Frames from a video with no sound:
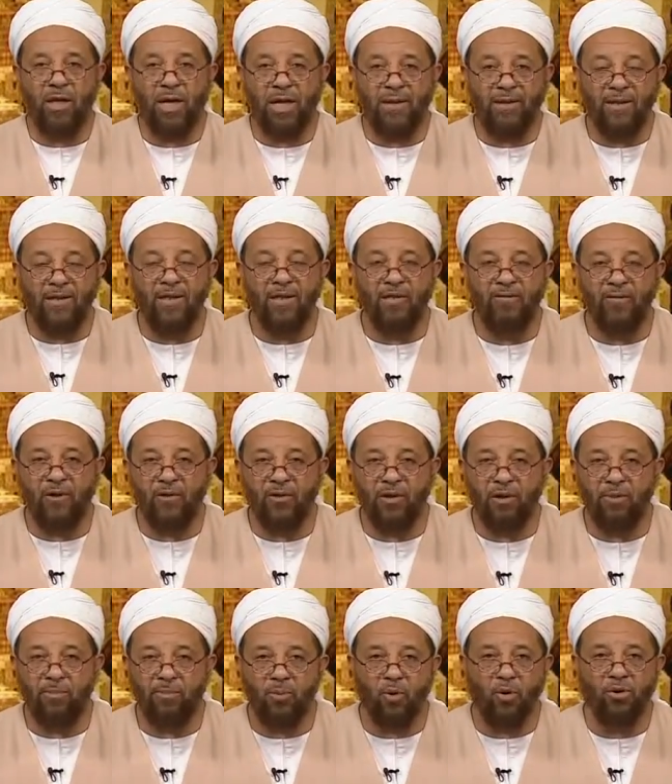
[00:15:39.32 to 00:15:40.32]
and this is very
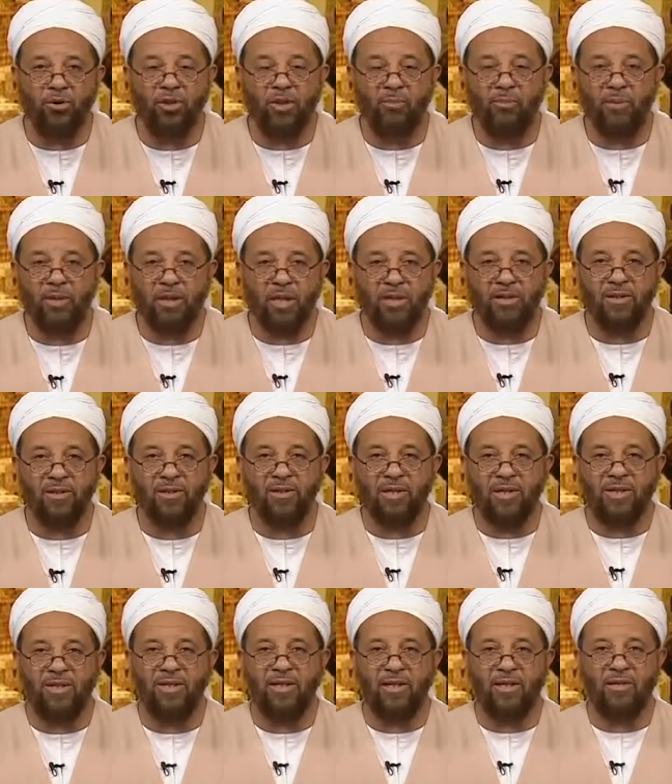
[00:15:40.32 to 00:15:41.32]
important because
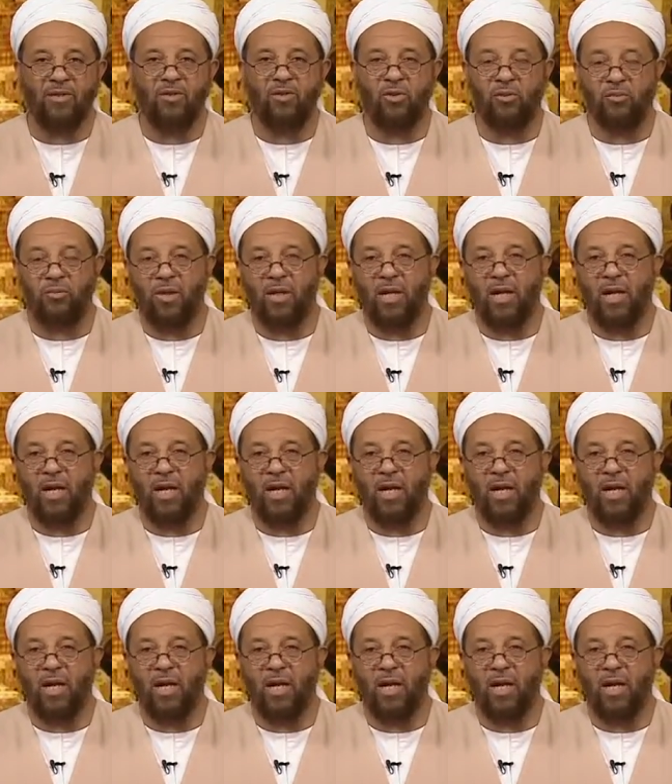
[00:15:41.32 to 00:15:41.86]
this system